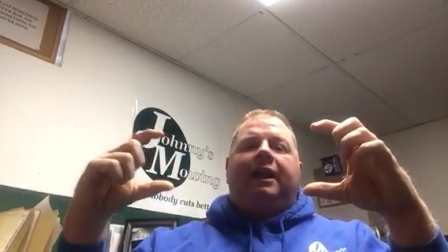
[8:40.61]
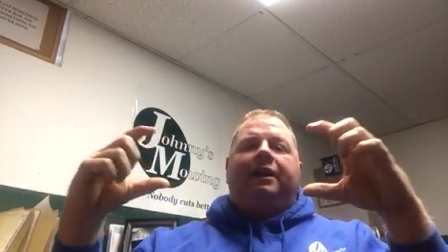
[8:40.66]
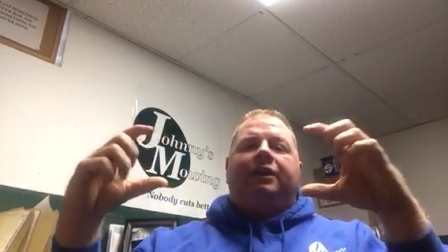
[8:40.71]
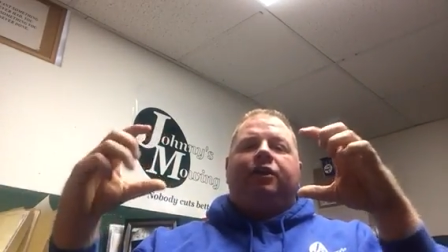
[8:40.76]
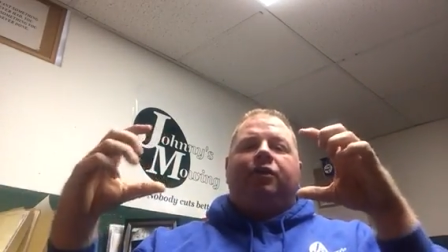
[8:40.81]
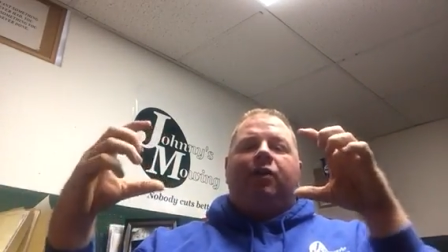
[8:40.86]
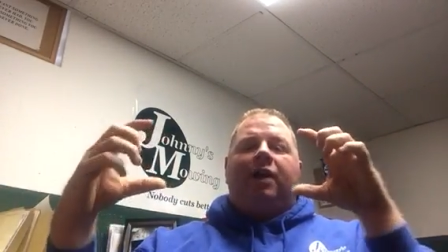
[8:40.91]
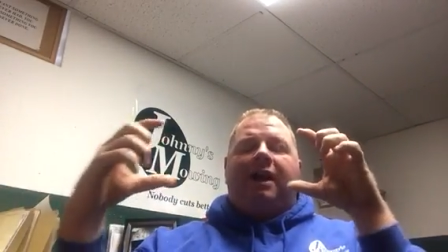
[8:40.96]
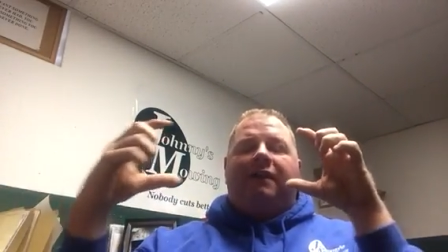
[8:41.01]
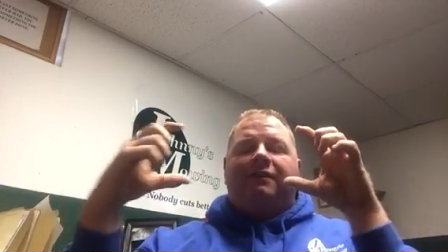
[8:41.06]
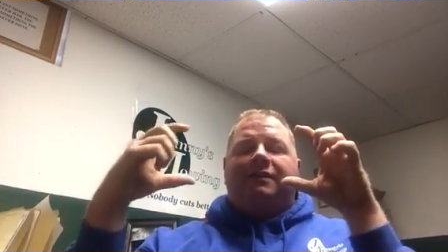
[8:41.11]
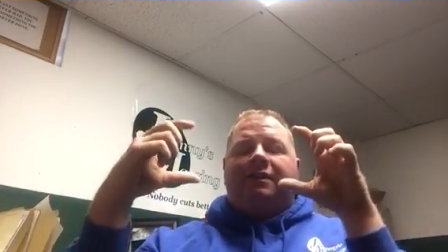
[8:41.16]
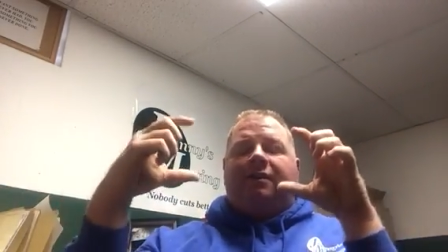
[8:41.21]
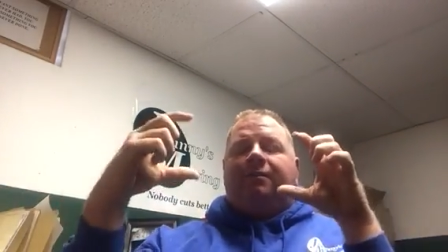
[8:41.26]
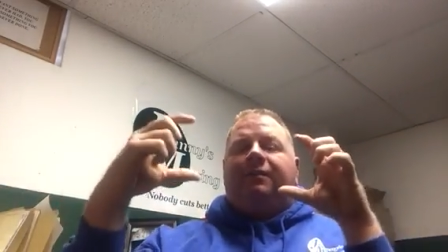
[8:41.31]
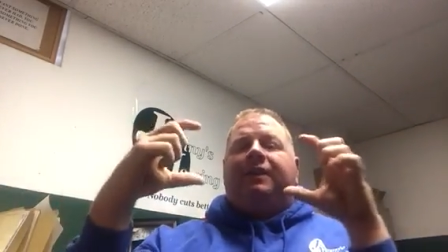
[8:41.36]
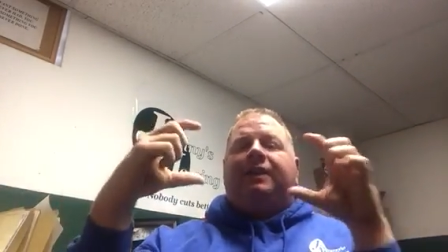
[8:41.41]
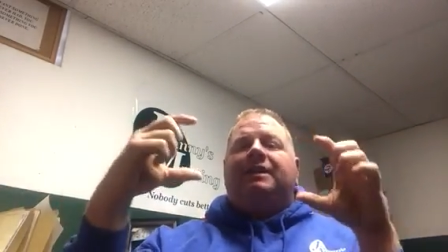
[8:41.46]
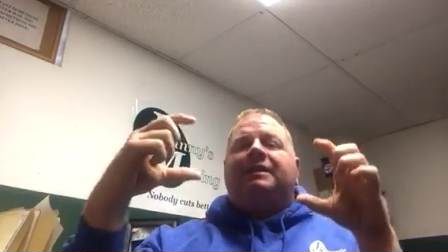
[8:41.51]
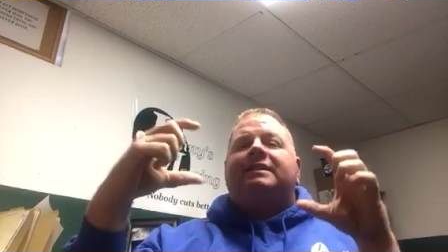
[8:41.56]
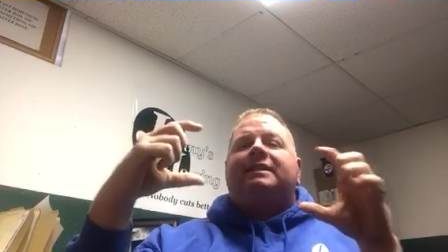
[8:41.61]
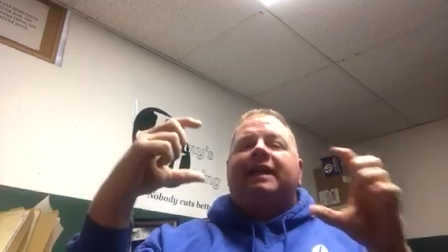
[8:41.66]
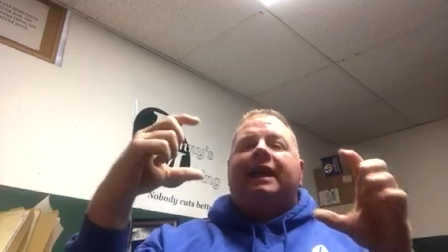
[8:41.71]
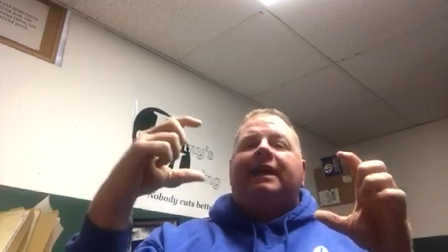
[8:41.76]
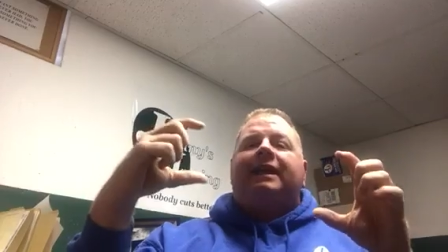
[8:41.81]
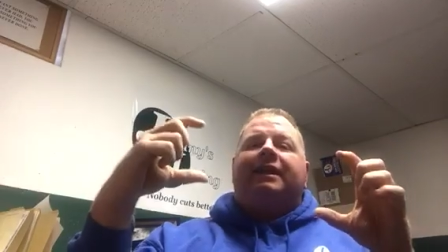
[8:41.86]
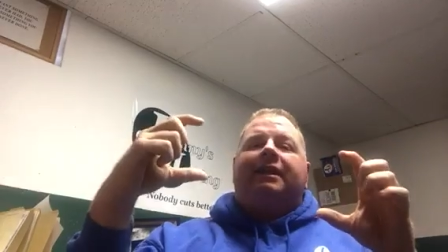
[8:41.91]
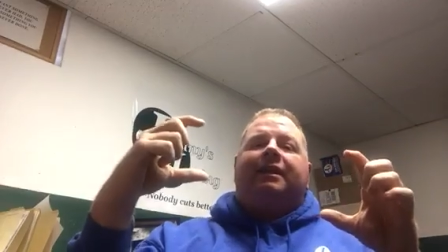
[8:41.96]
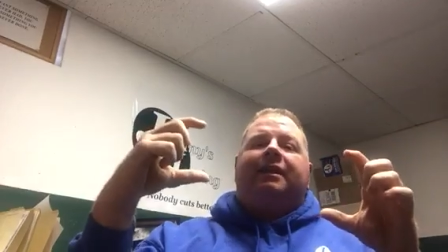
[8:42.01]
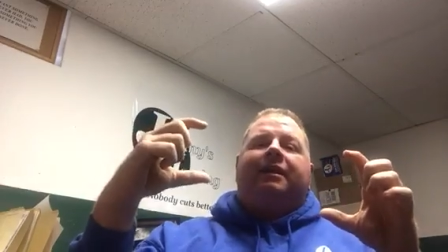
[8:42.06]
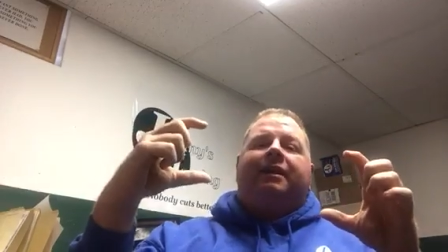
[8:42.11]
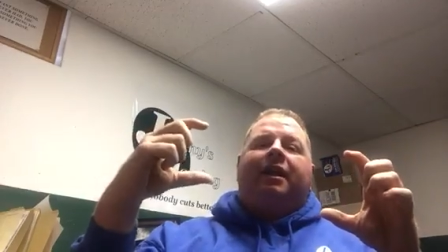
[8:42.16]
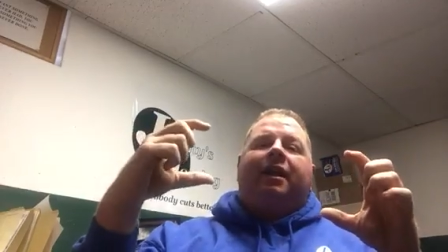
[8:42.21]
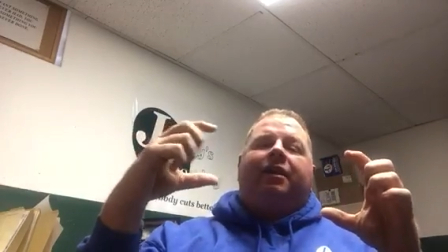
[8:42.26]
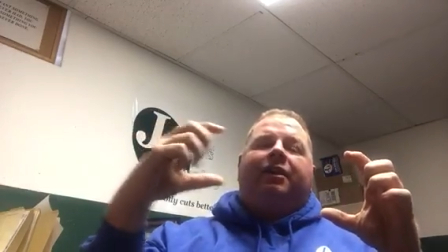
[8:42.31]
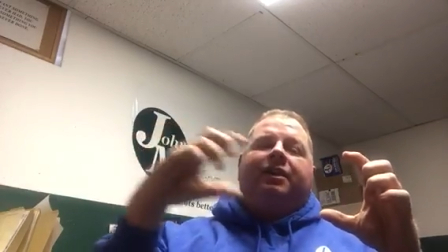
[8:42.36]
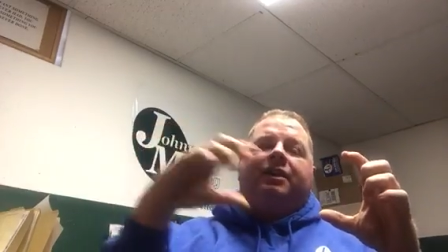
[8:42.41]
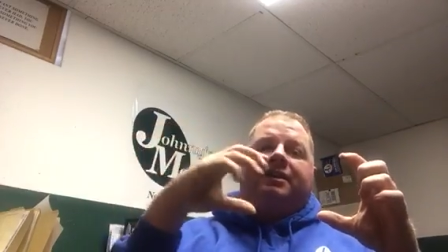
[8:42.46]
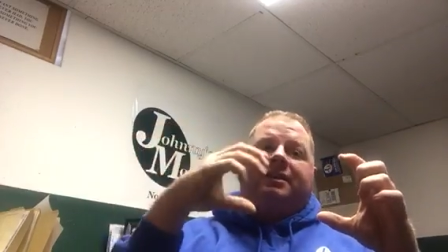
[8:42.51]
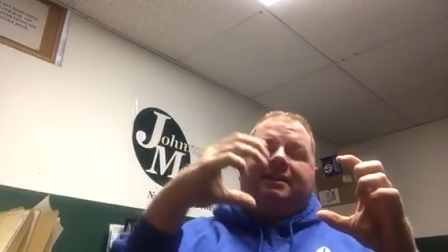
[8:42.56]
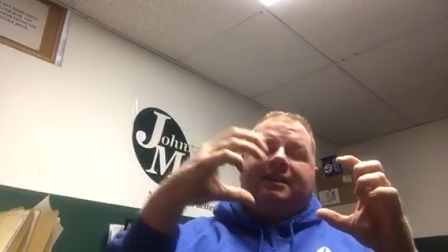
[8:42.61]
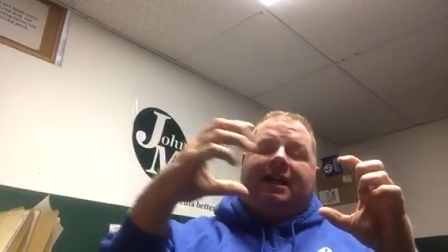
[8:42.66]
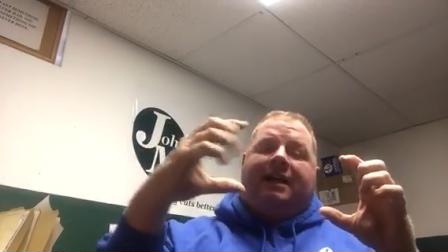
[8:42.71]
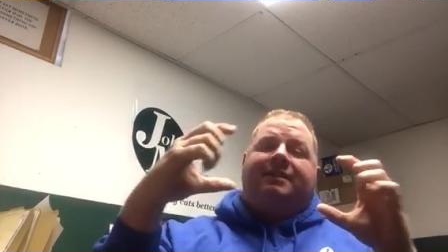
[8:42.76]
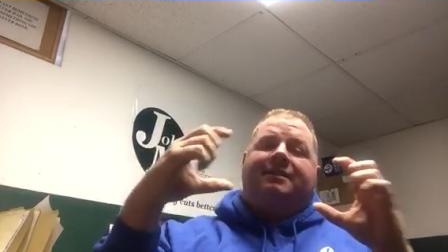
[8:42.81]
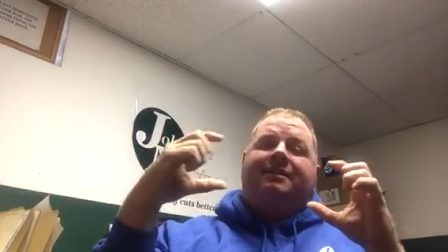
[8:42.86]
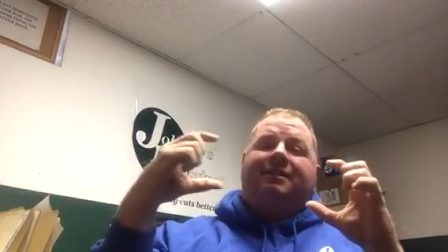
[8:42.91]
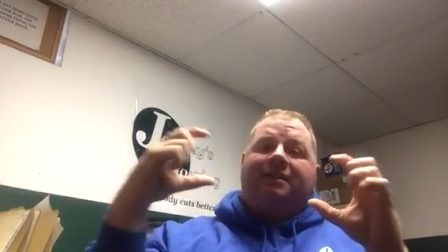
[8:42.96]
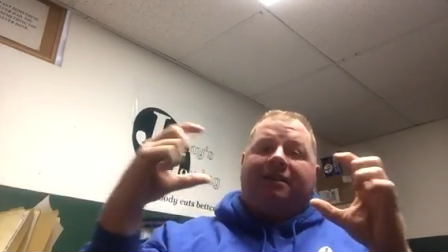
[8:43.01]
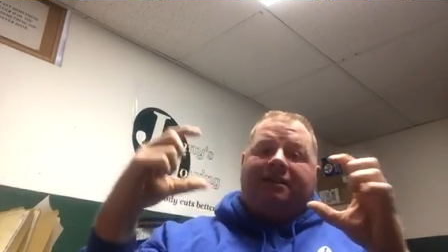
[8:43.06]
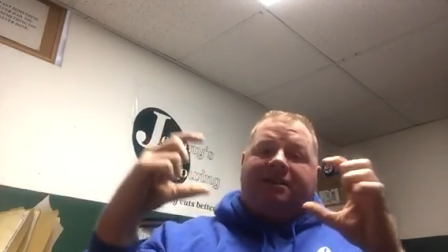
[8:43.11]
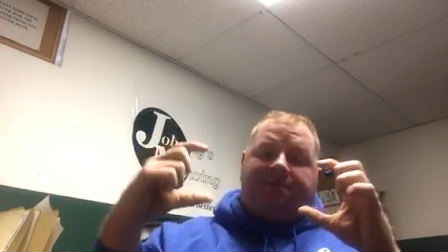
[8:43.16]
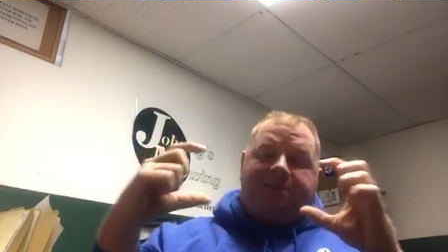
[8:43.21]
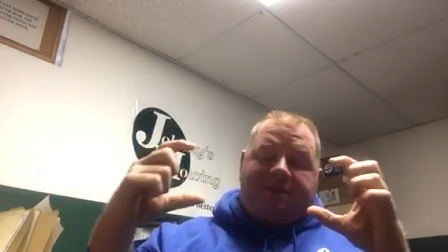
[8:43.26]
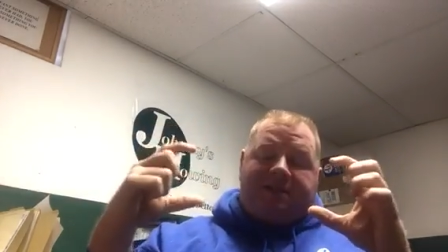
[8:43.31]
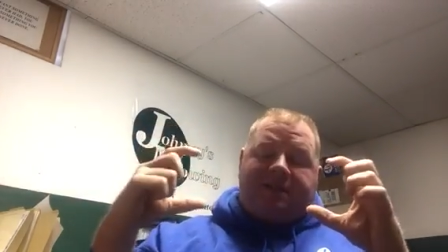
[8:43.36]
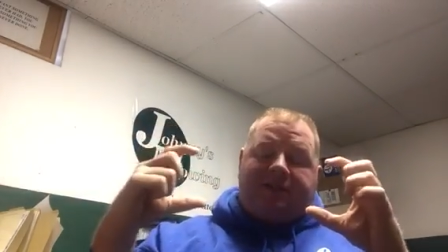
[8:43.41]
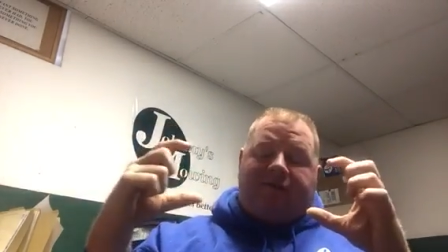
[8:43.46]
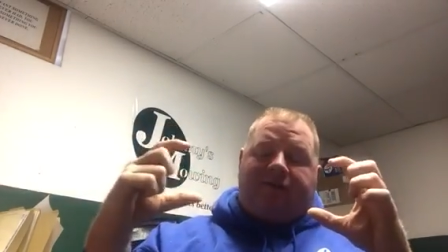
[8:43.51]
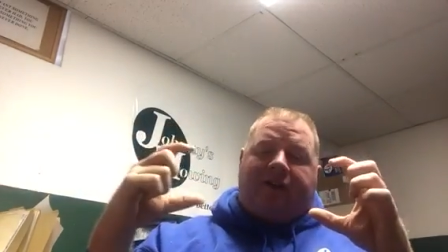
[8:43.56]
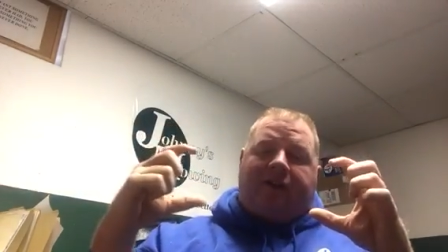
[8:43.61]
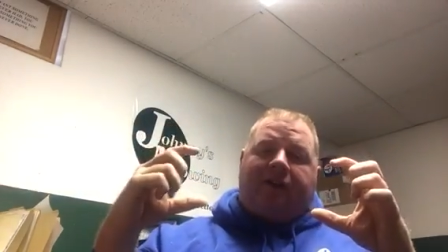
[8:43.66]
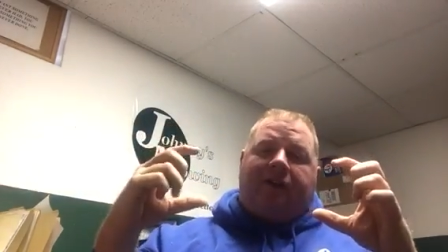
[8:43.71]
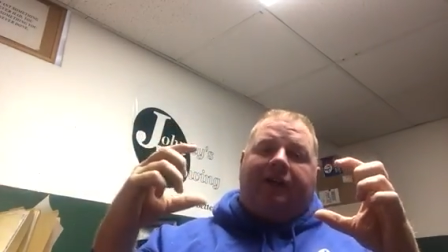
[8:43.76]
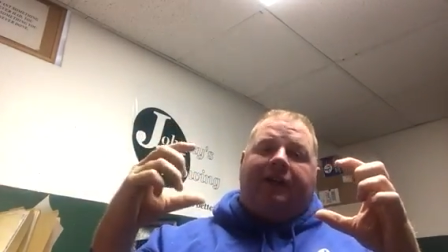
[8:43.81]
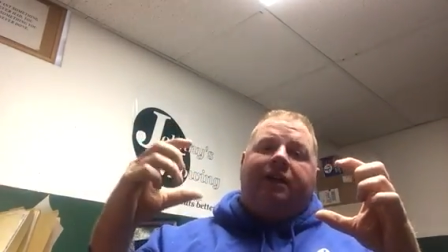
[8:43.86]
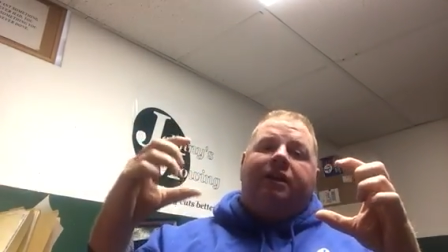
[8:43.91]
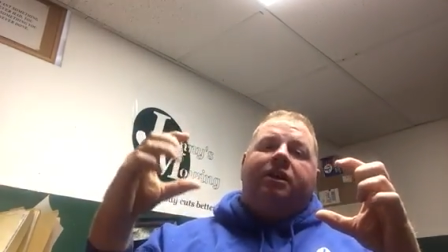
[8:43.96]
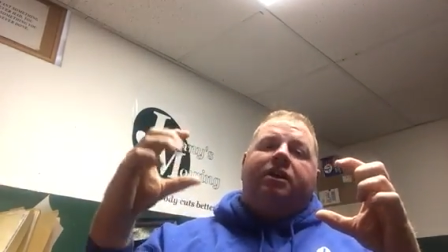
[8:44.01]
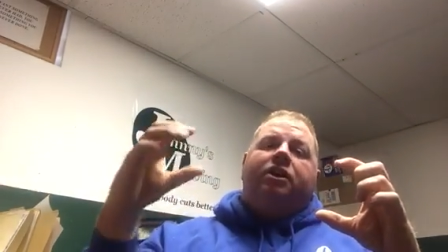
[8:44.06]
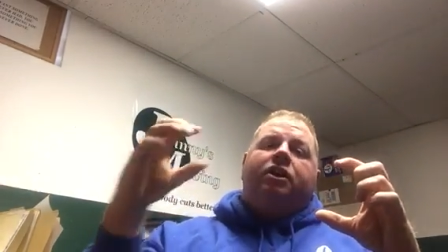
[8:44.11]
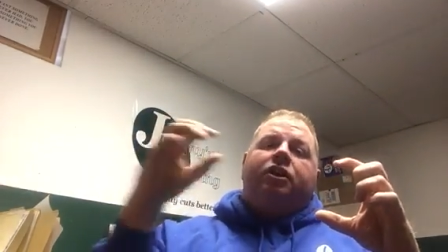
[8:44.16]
and you have something stated in there and it says specifically,